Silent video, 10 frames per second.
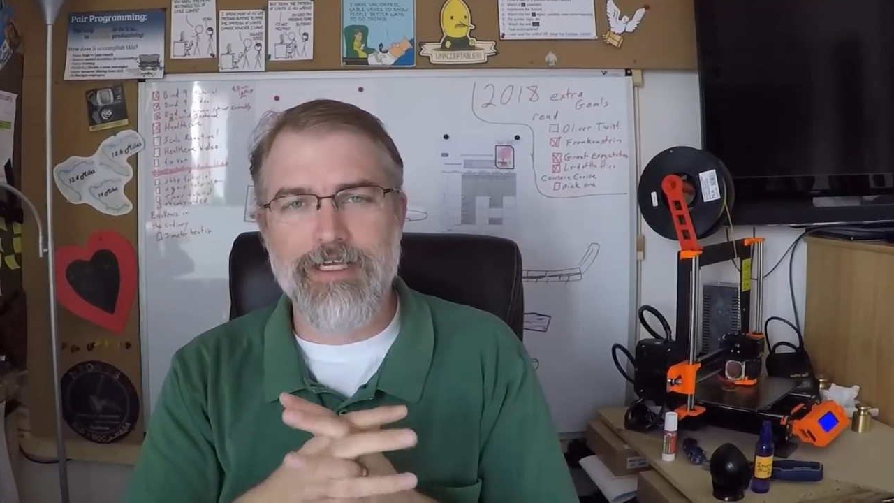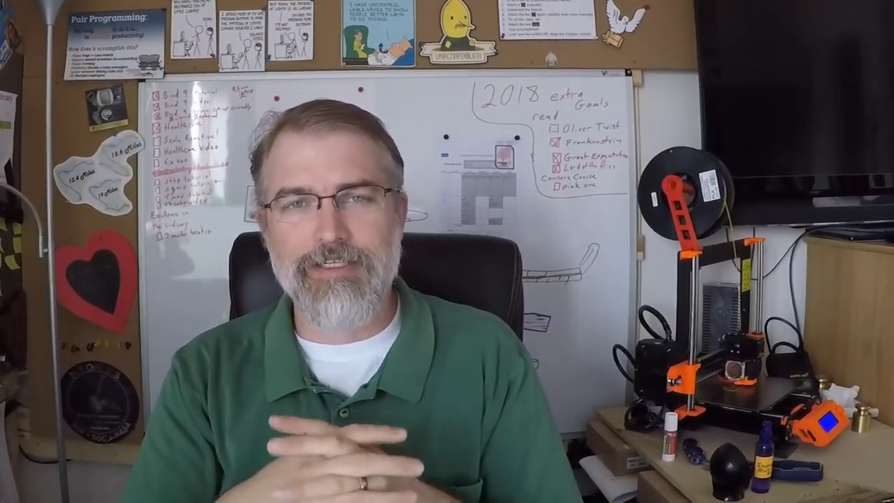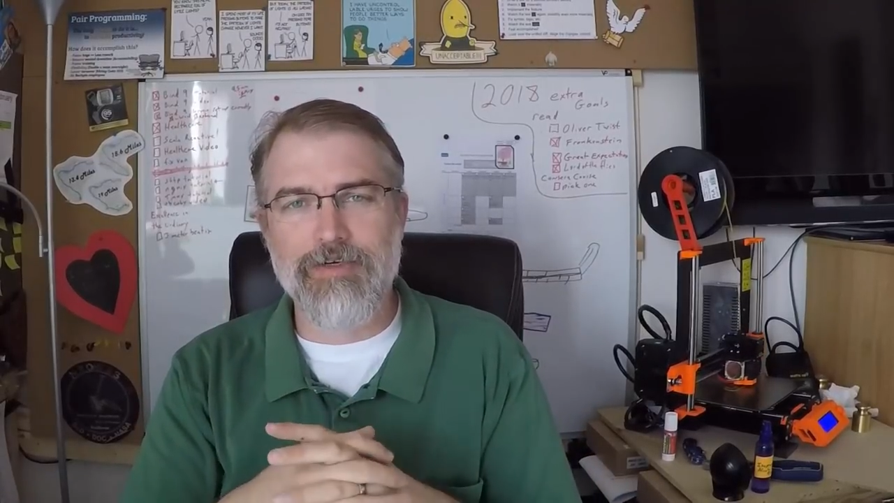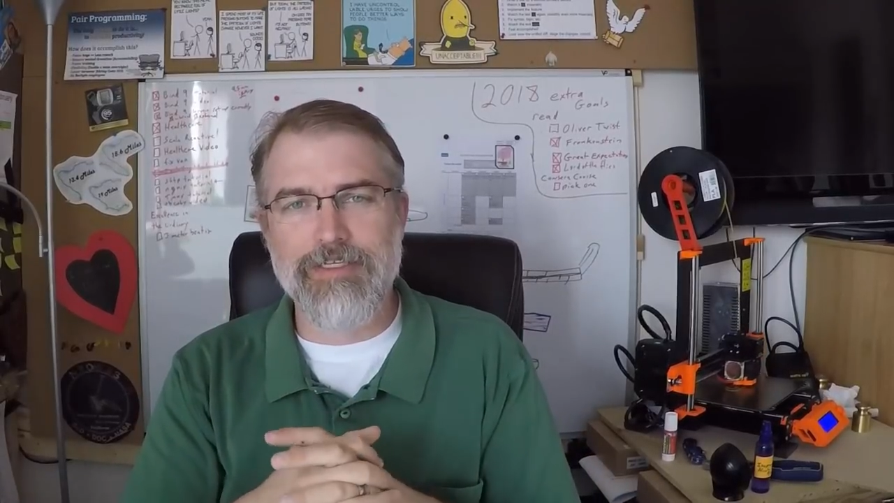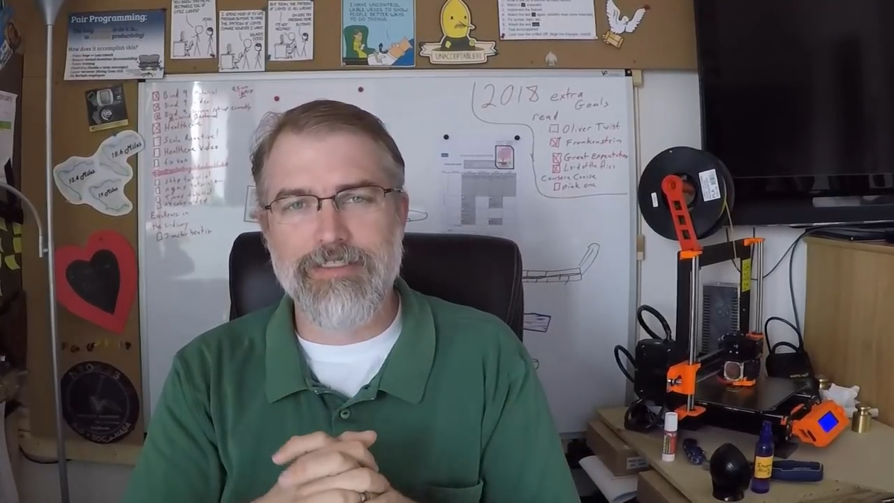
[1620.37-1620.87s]

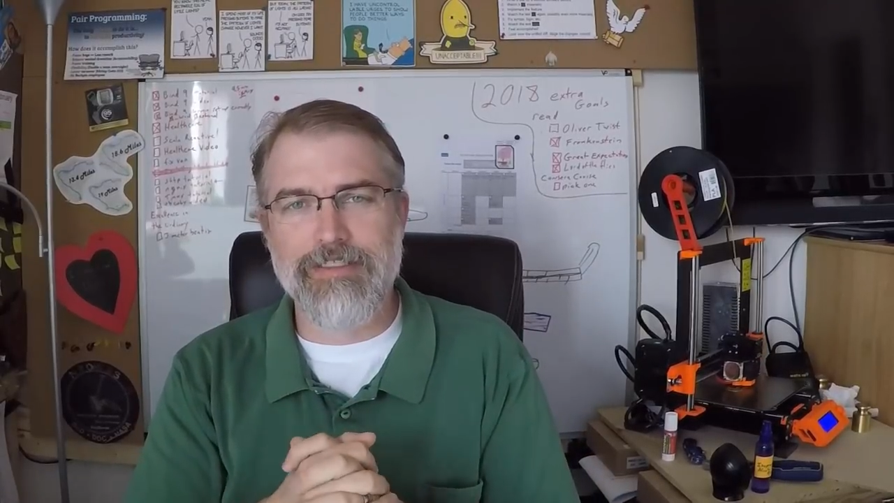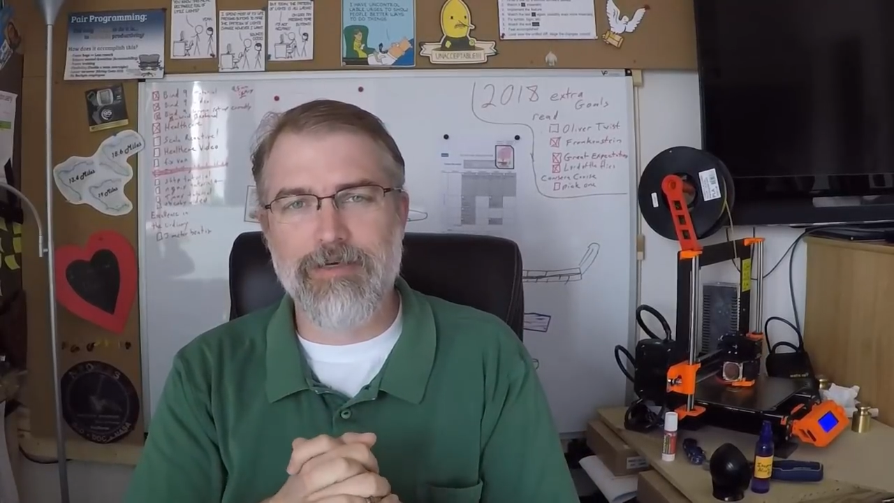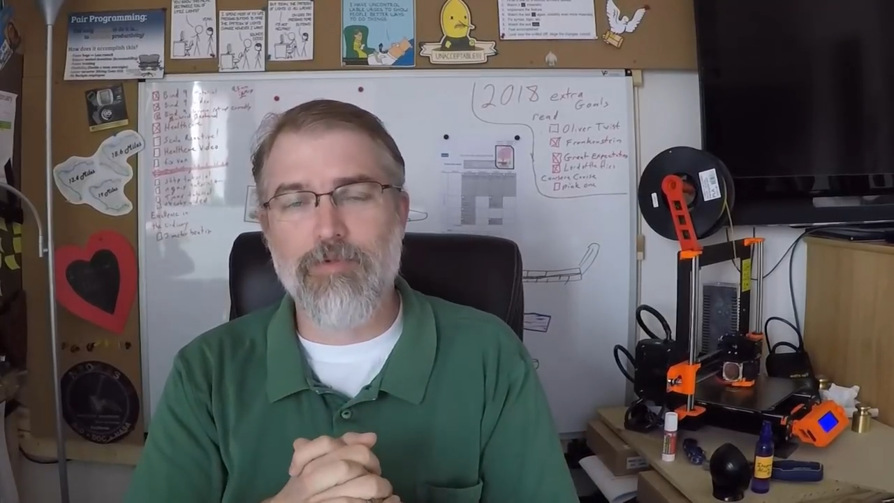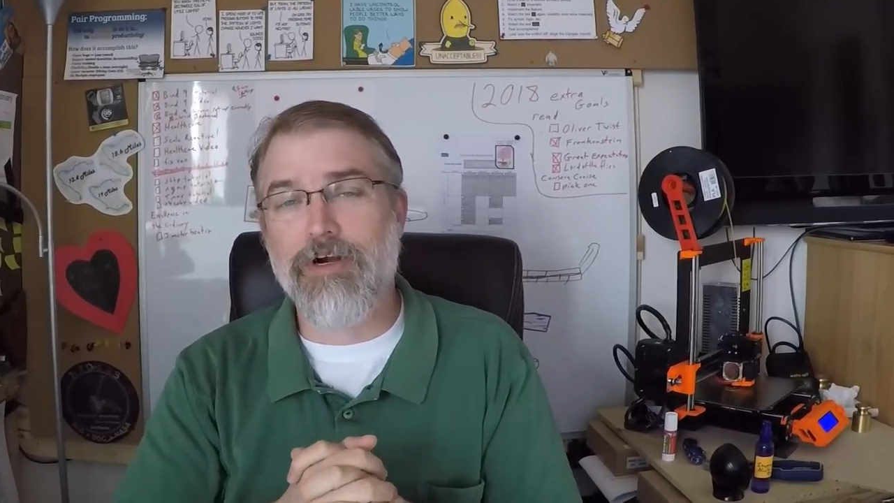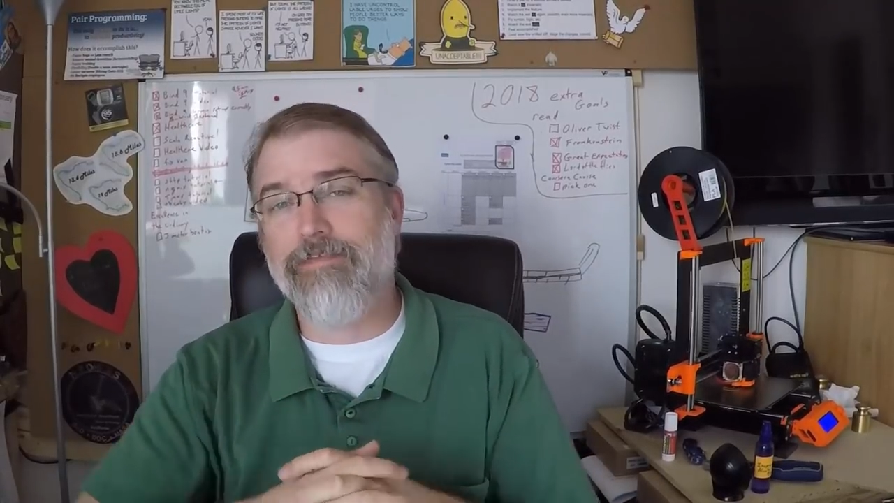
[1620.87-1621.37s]
Oslo is a
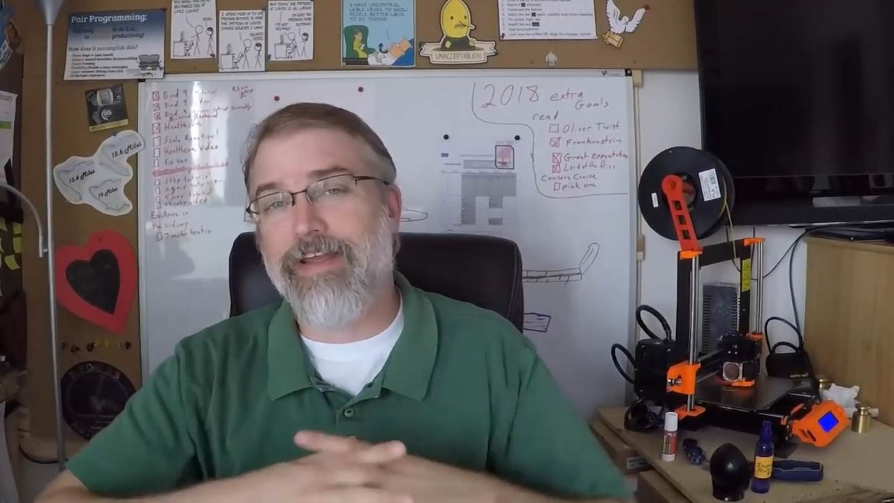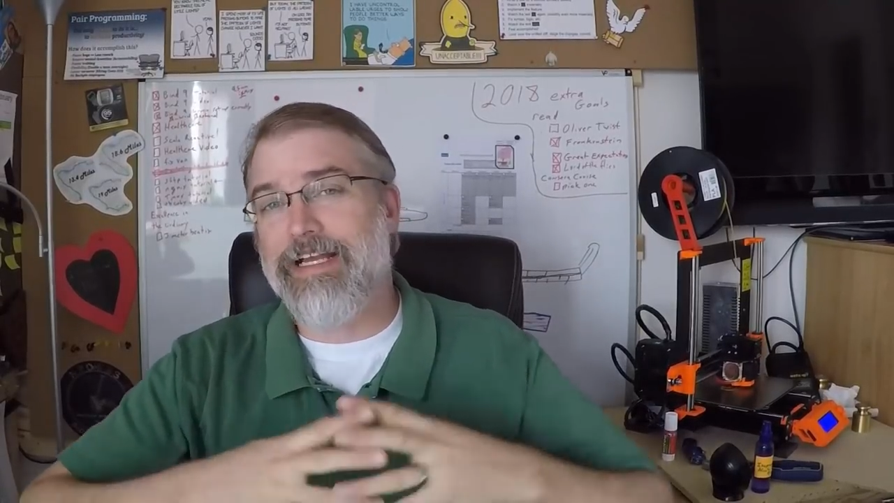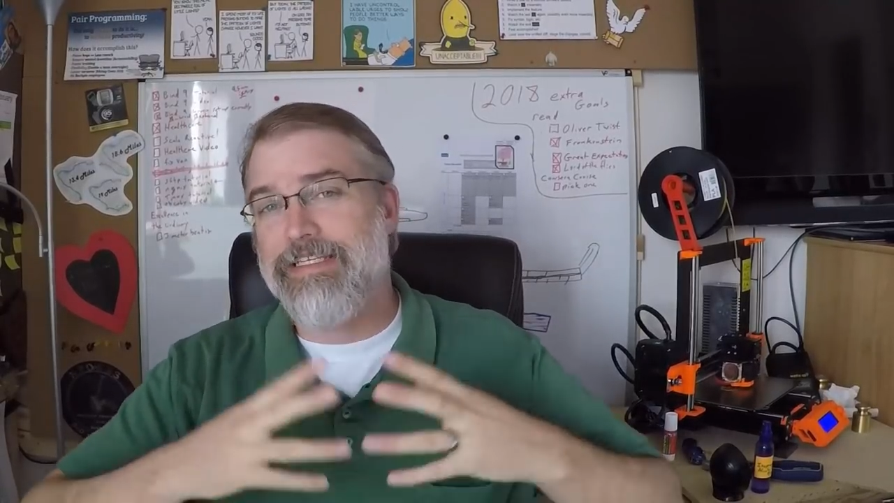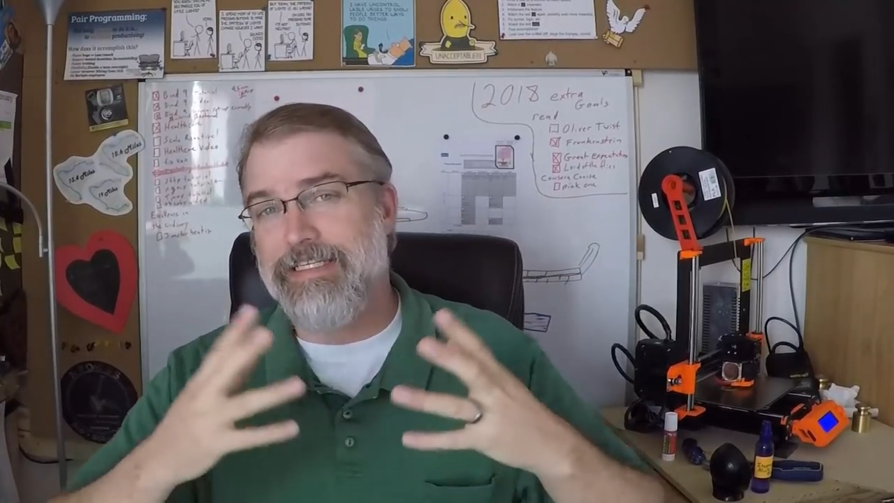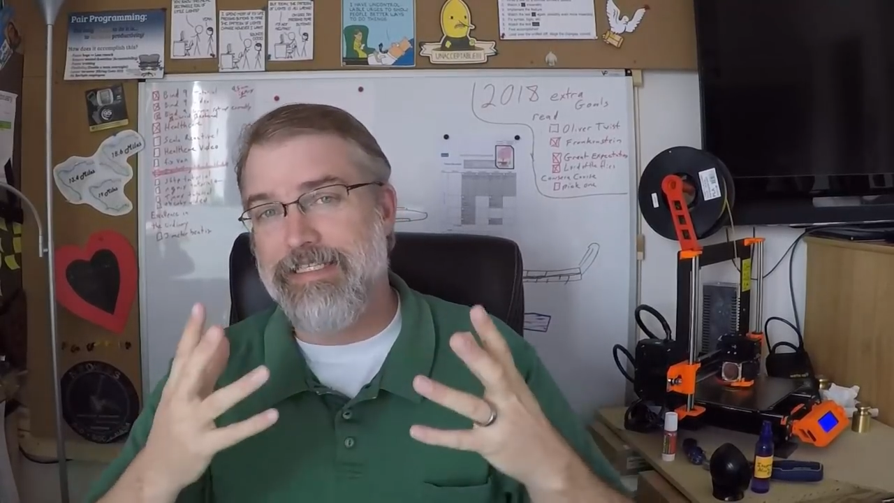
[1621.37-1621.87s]
little more
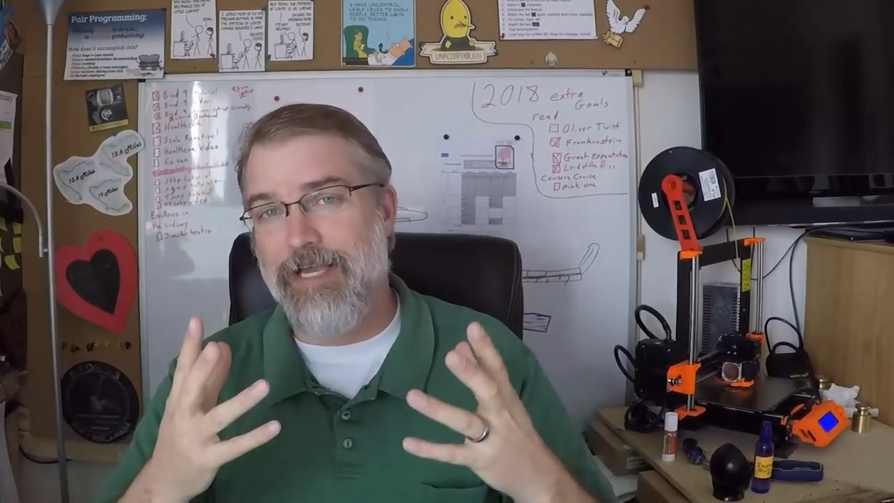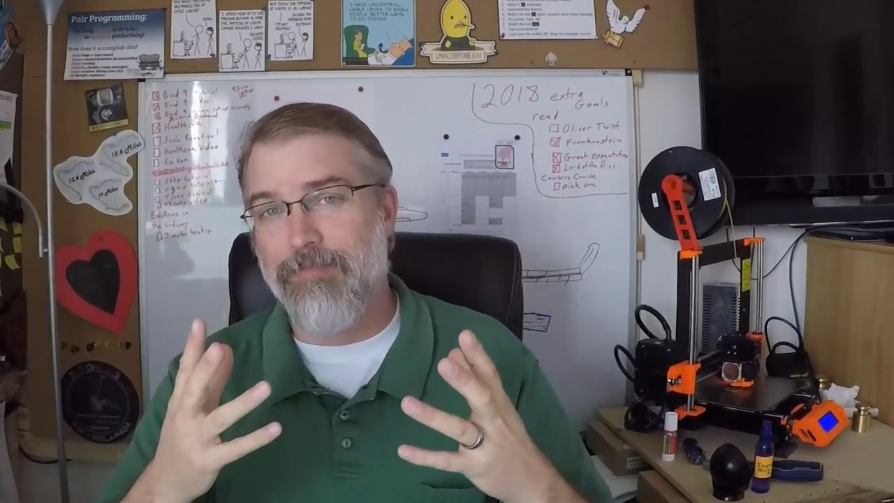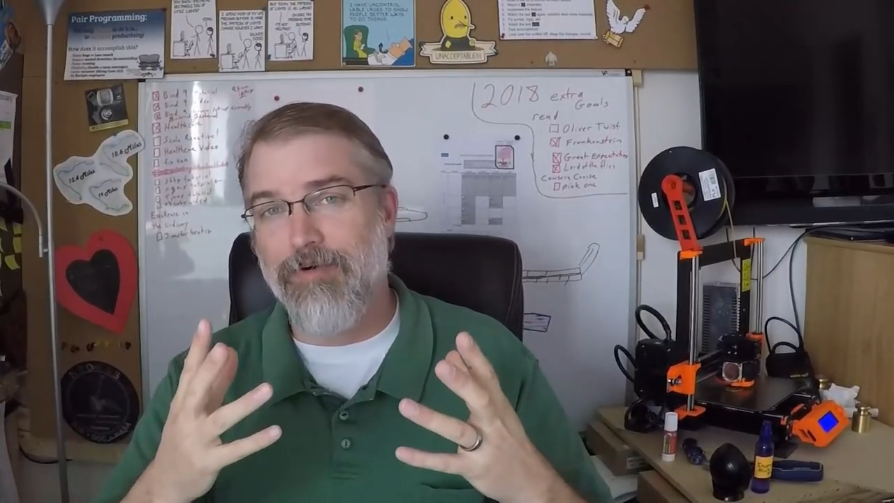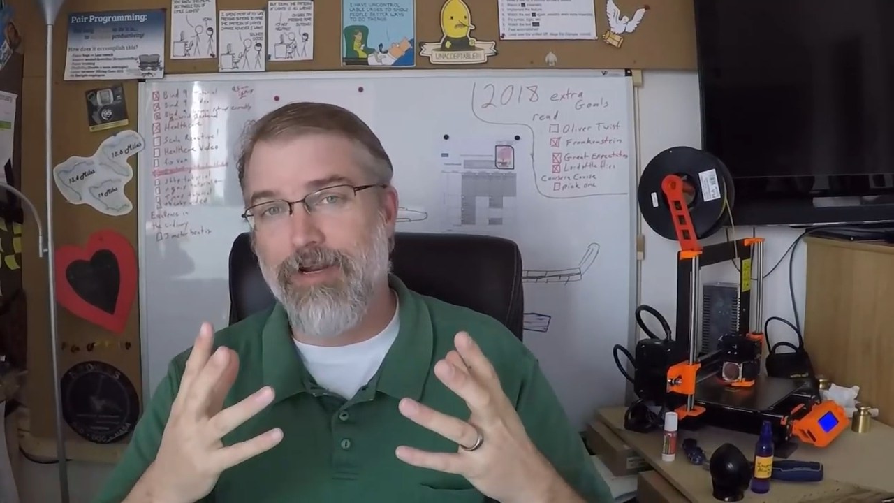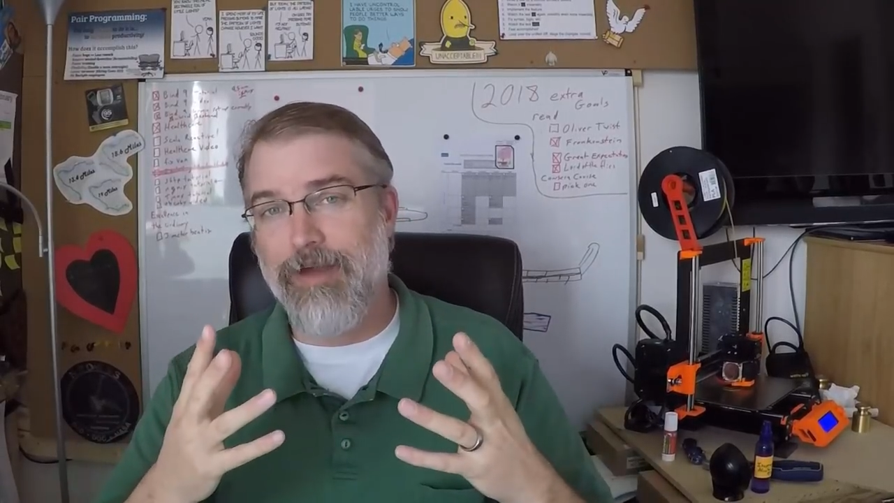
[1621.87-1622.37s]
advanced example,